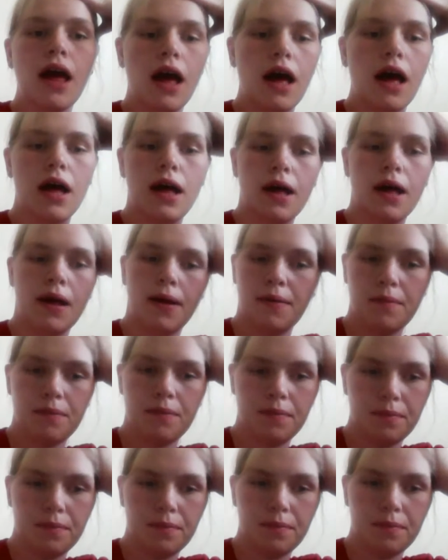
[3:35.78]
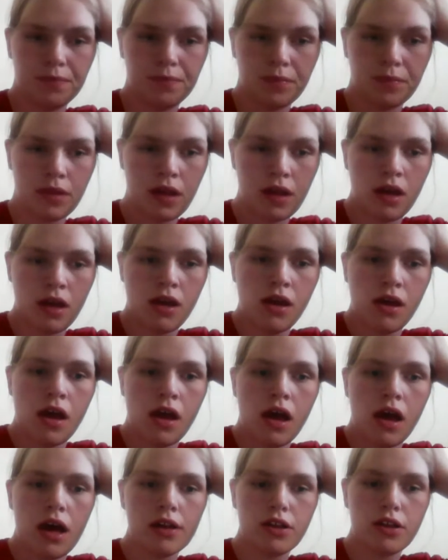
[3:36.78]
A
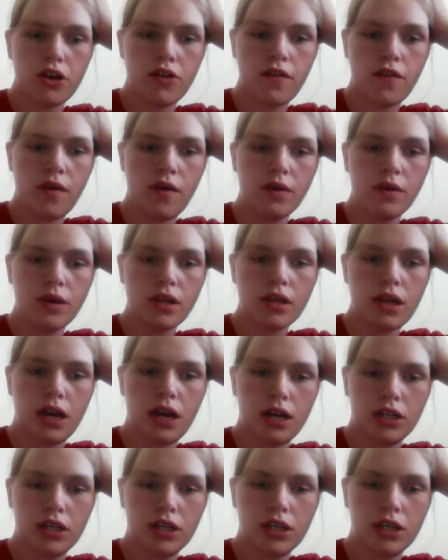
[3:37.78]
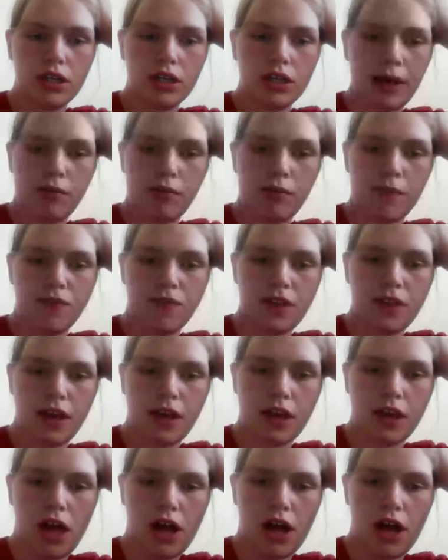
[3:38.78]
survey was conducted by a group of
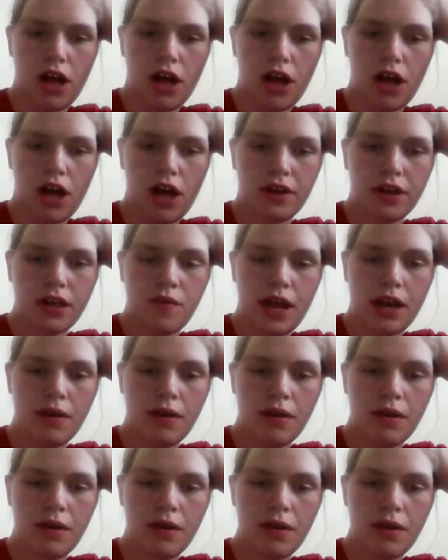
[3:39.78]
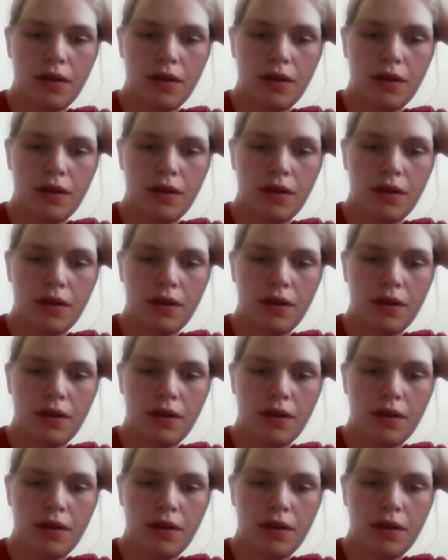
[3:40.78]
state lotteries. A random sample of
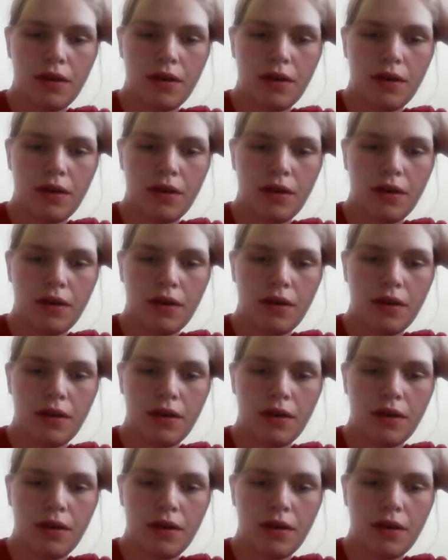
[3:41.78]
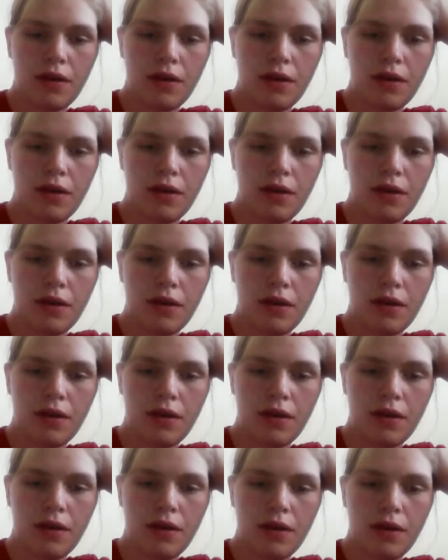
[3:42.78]
2406 adults
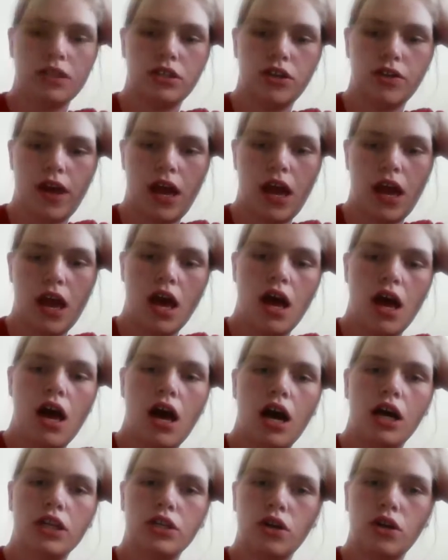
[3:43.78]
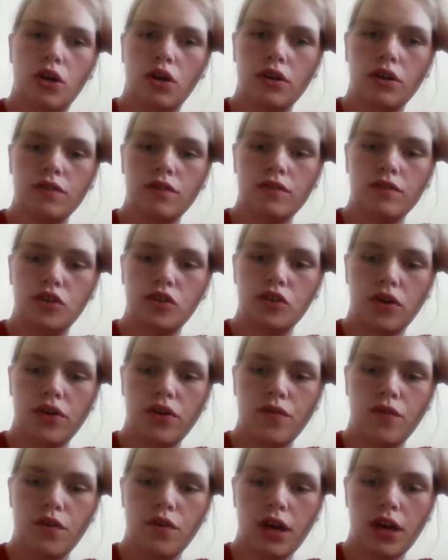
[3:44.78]
completed the survey. A total of
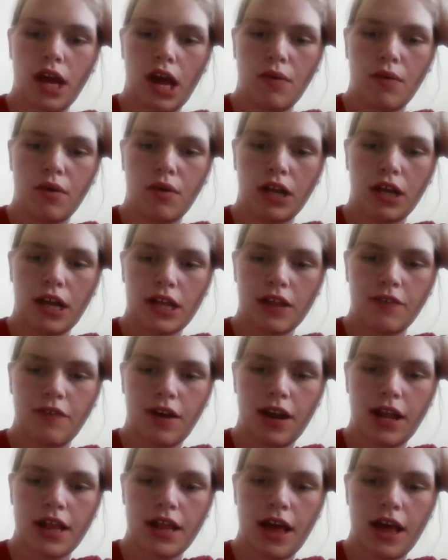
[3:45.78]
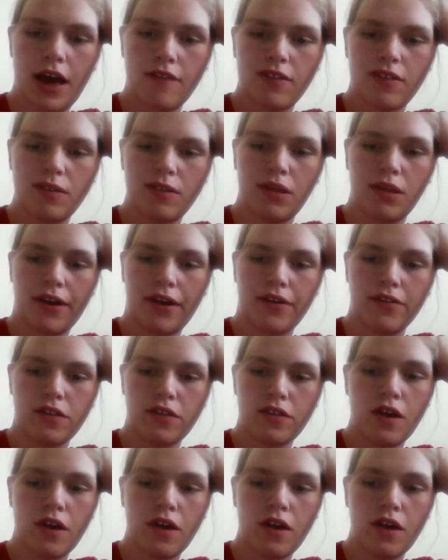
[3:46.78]
248 were classified as heavy players.